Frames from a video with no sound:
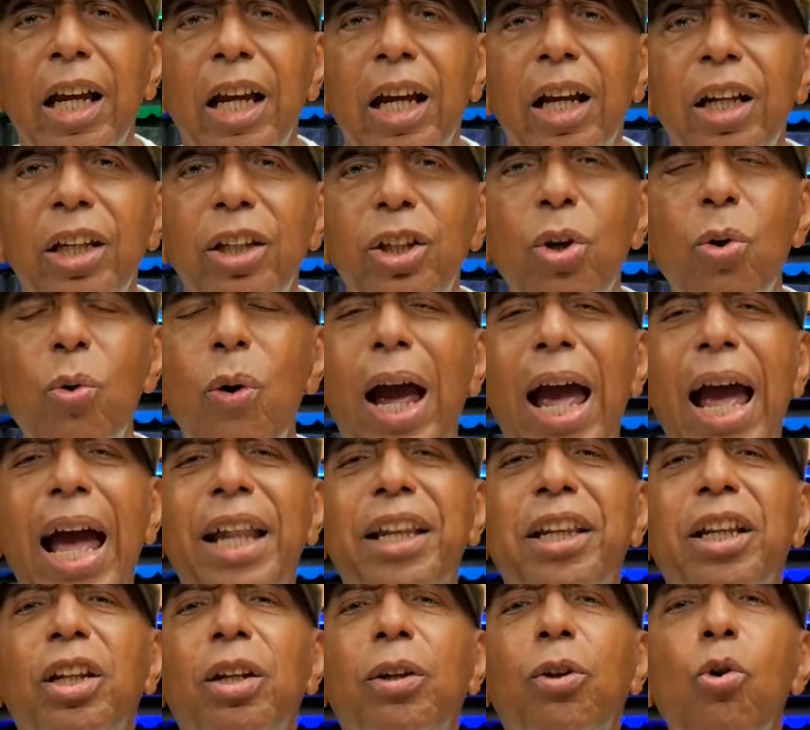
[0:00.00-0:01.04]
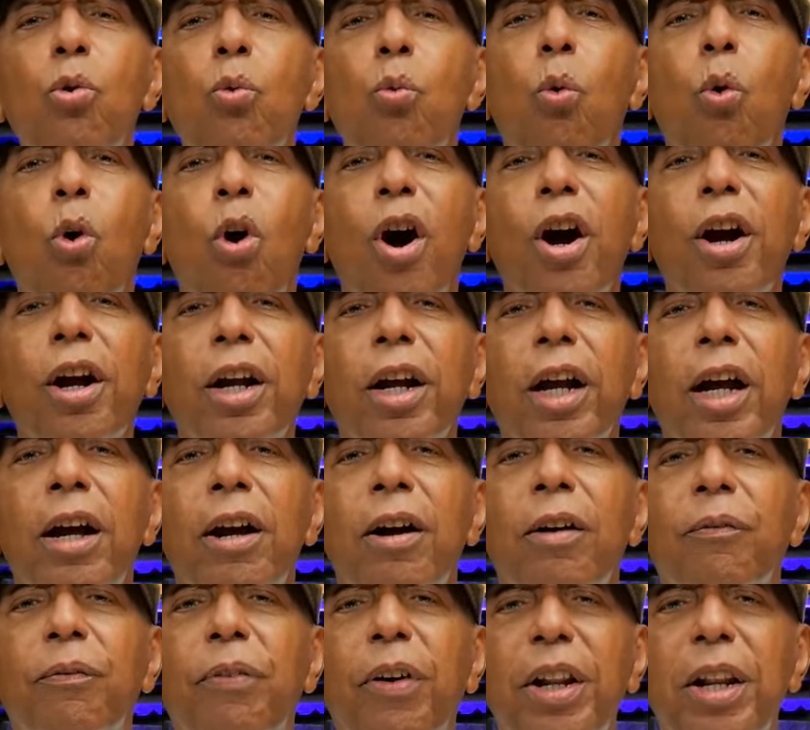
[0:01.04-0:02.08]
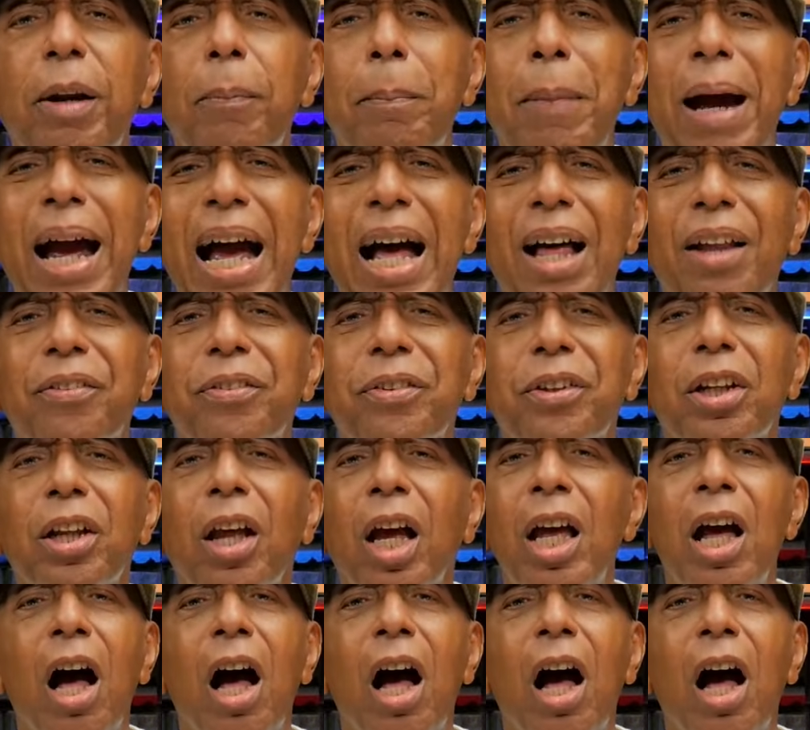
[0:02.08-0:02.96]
You had to do work for the master.